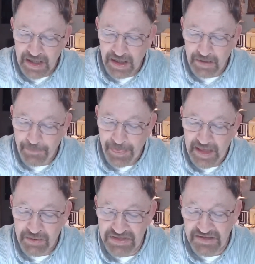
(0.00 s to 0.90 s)
Um,
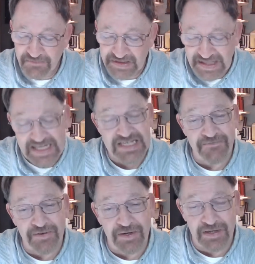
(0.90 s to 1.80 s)
he was a
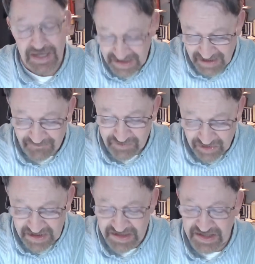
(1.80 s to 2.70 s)
philosopher, as I've
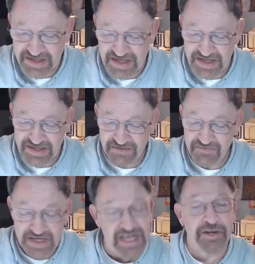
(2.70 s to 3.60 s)
tried to suggest, of
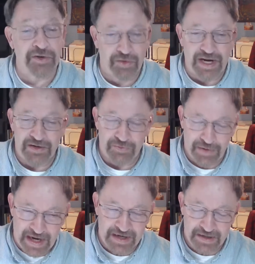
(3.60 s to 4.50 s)
near great
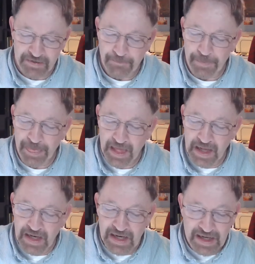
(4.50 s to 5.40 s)
rank,
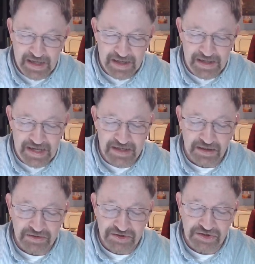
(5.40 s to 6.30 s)
uh, and
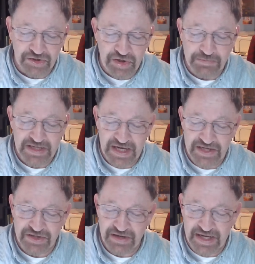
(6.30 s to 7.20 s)
understood human
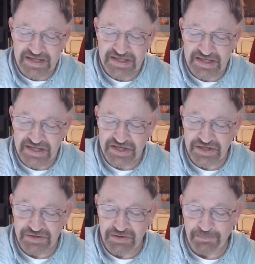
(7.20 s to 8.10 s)
nature and its
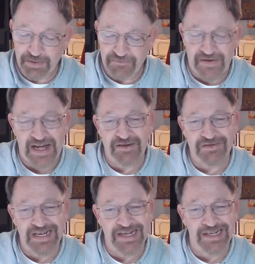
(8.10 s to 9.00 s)
conditions with
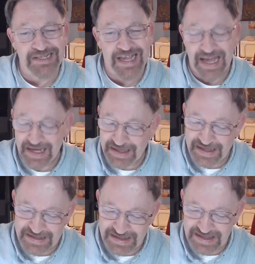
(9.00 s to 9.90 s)
profound and uncanny
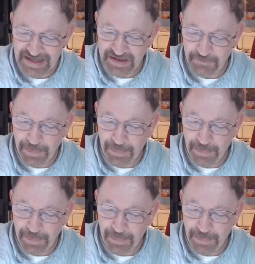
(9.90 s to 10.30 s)
insight.